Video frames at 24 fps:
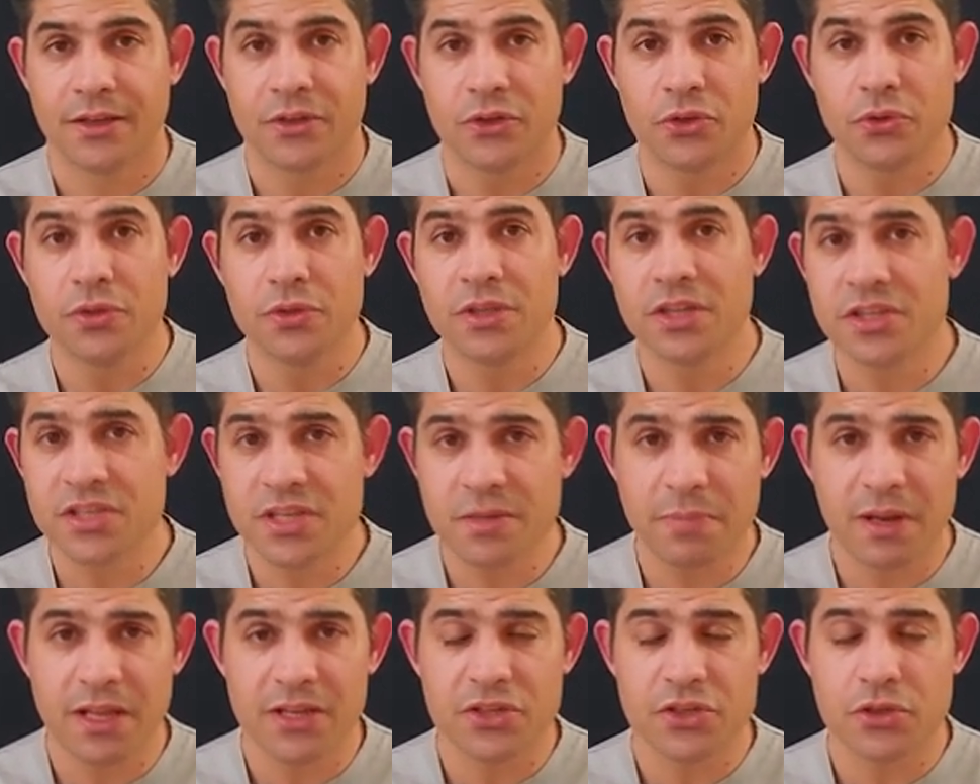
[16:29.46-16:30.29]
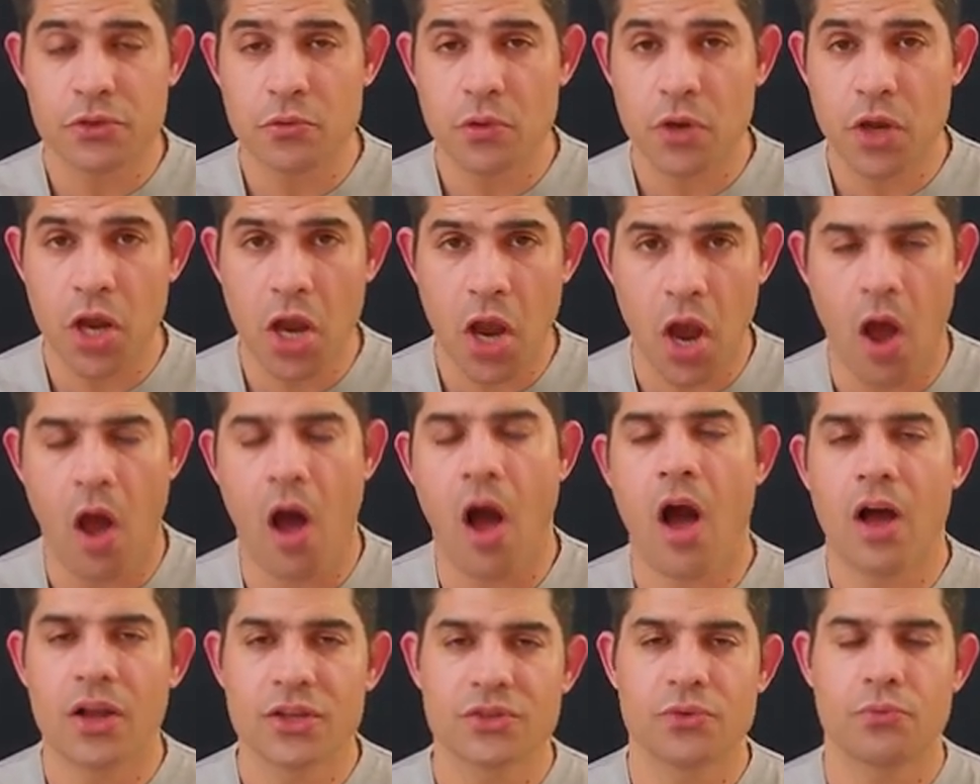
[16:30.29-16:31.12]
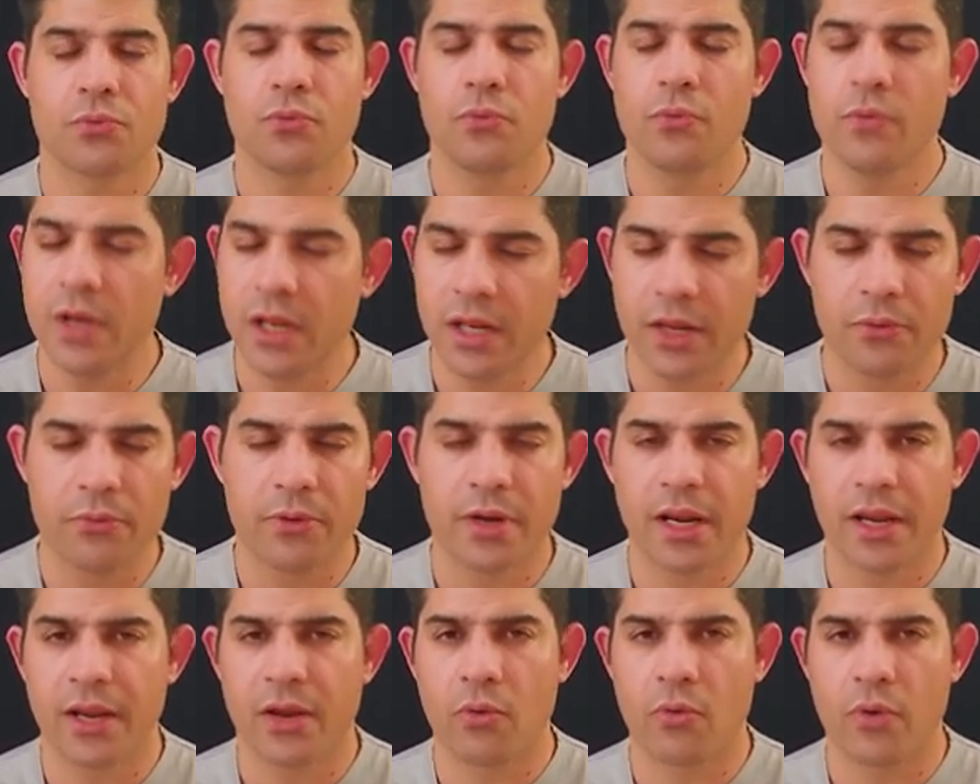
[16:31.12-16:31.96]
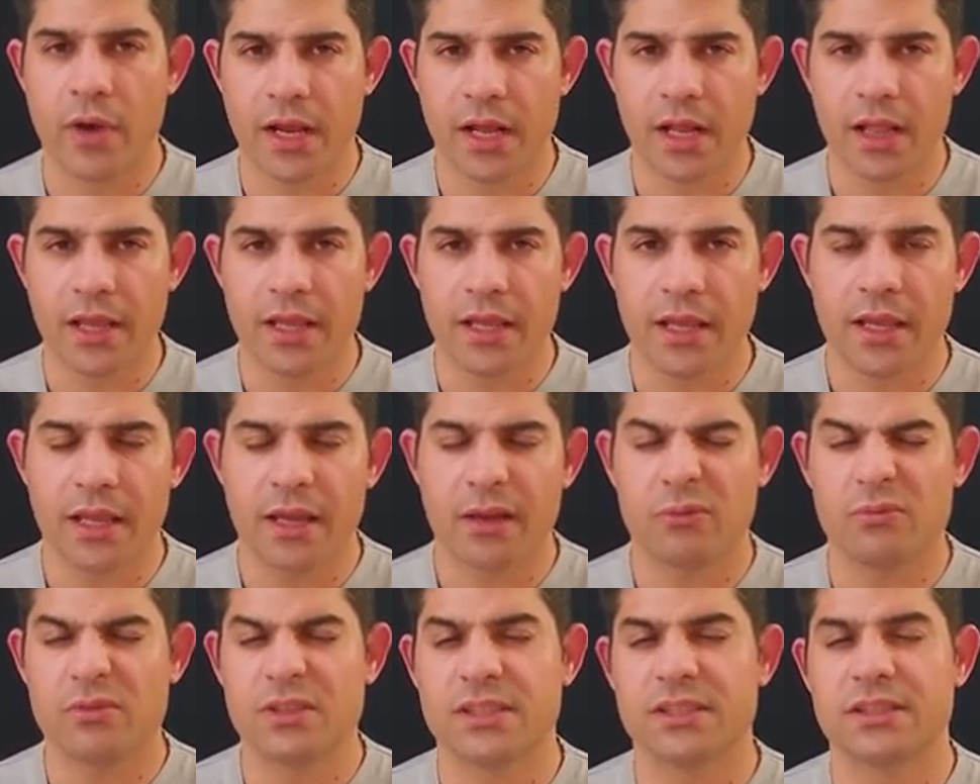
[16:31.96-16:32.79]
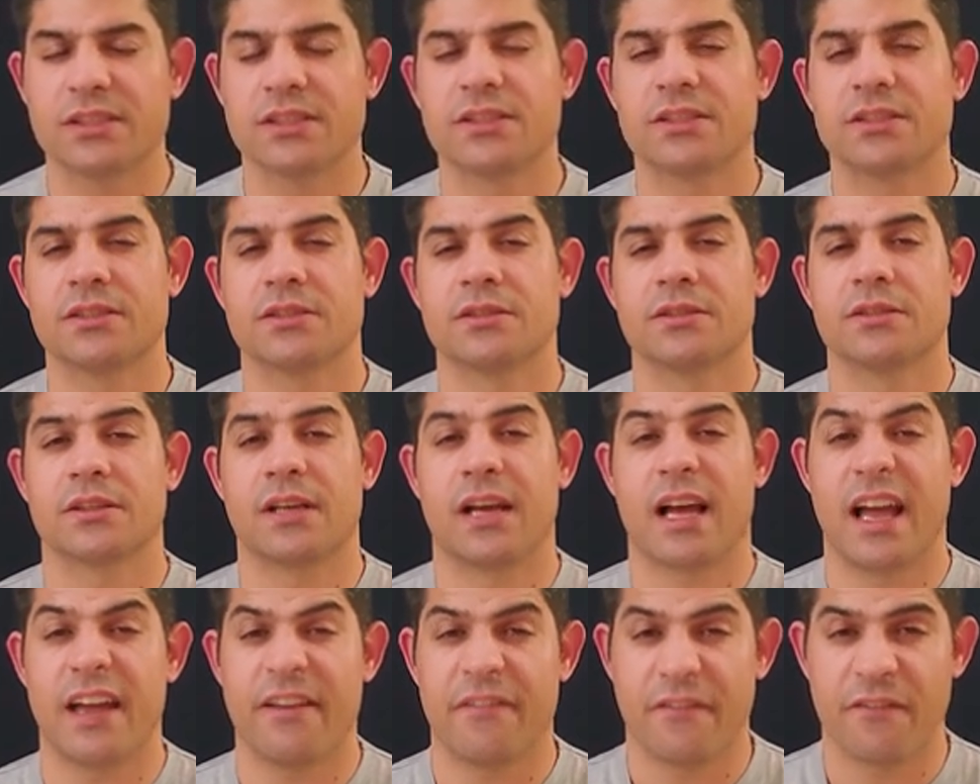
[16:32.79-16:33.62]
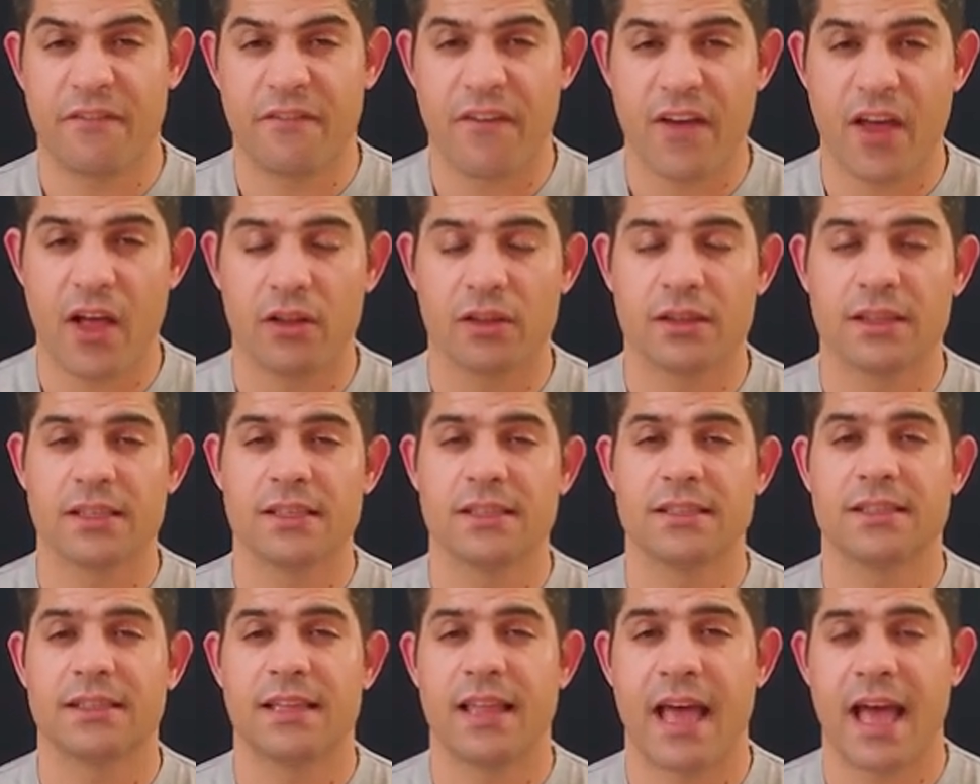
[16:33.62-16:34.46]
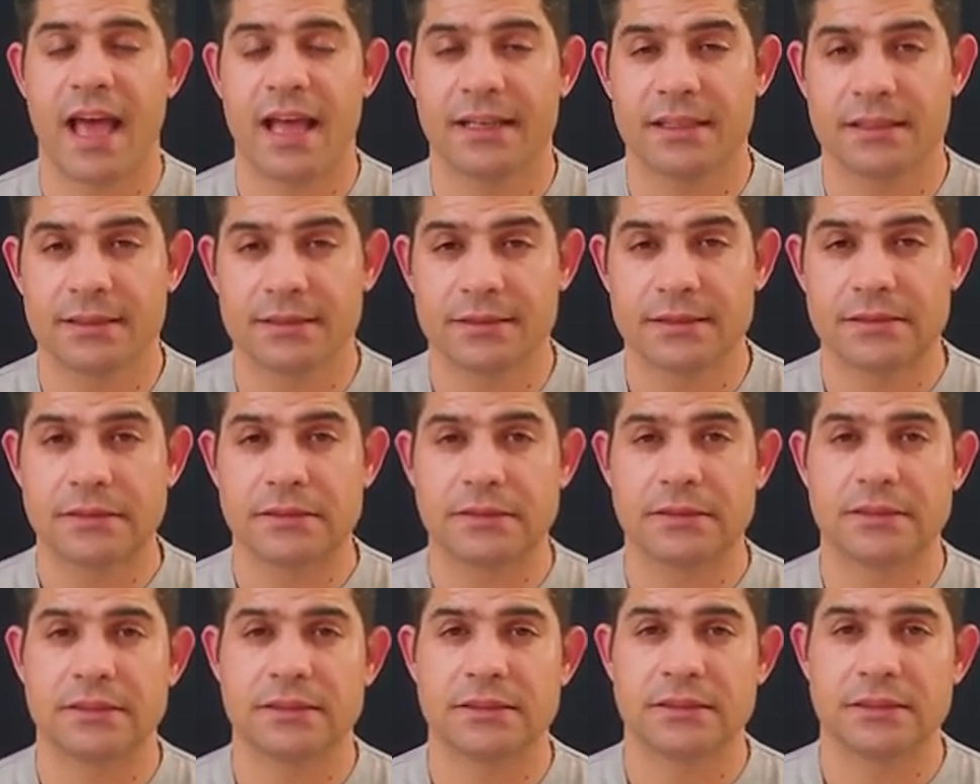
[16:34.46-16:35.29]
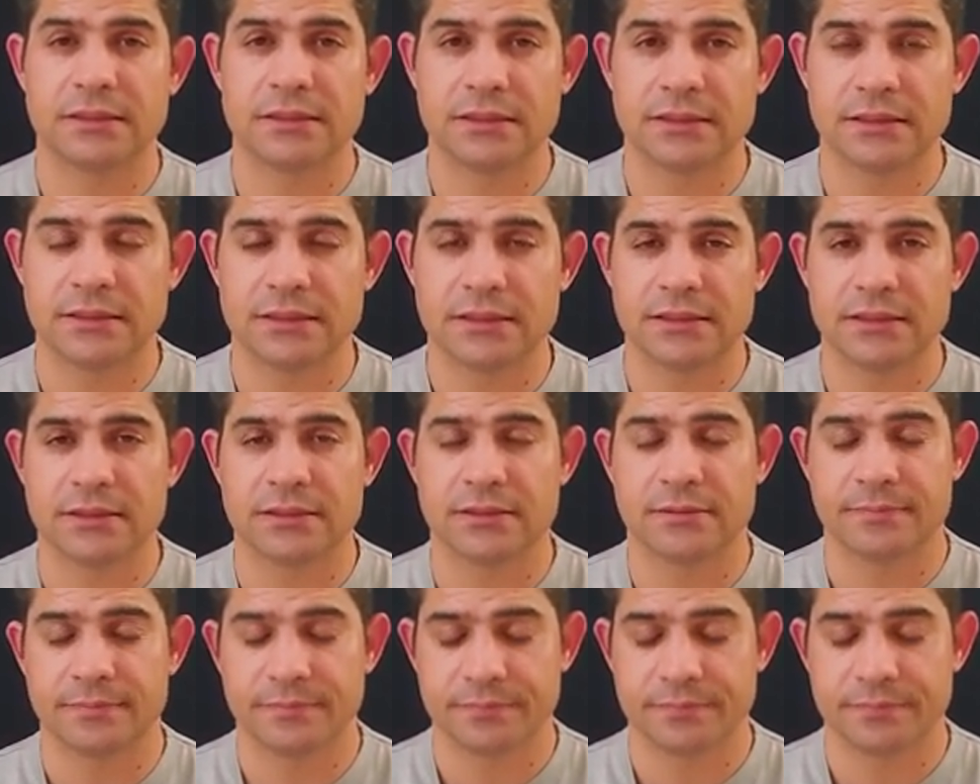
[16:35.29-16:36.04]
UTG plus 2 calls really, really quickly, which I felt it that I